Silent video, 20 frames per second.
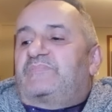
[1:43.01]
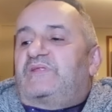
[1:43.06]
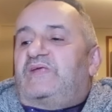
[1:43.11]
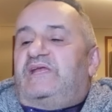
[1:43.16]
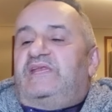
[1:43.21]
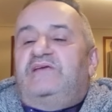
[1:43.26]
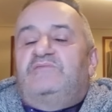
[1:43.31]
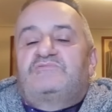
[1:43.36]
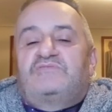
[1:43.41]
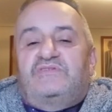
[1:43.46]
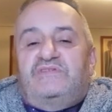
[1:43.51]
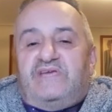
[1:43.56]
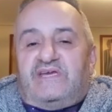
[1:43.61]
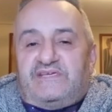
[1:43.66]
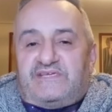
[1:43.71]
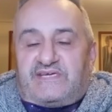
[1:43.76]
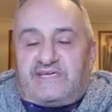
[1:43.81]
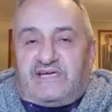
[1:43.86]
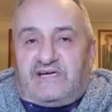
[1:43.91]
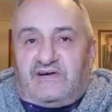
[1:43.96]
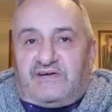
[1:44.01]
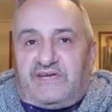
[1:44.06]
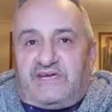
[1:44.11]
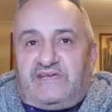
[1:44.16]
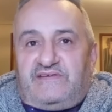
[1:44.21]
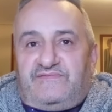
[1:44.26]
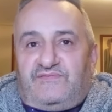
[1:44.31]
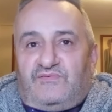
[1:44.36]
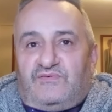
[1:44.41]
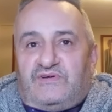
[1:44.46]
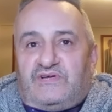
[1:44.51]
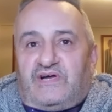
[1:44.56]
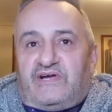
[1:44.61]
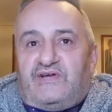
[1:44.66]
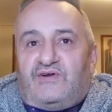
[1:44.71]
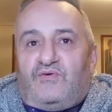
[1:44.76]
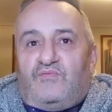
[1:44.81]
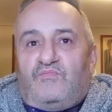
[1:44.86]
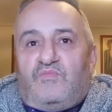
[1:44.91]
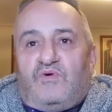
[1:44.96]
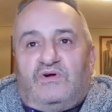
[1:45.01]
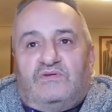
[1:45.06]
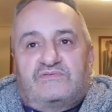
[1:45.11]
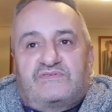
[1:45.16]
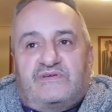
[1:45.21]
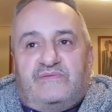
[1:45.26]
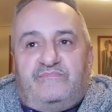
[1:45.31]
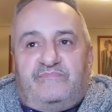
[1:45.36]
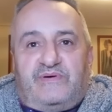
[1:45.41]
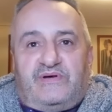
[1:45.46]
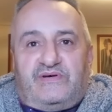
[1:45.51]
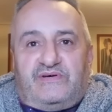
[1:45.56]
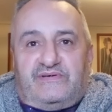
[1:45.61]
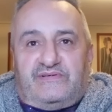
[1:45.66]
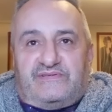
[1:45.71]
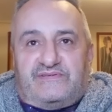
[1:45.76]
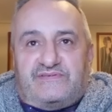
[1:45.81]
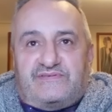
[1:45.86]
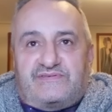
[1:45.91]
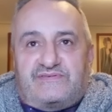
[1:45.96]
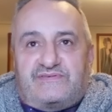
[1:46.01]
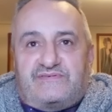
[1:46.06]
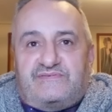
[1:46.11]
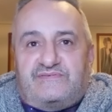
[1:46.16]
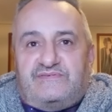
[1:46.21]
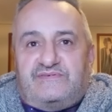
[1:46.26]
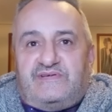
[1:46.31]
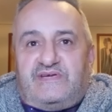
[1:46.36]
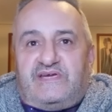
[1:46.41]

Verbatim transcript: and he was on the undercard and he fought a guy called Walter Burns.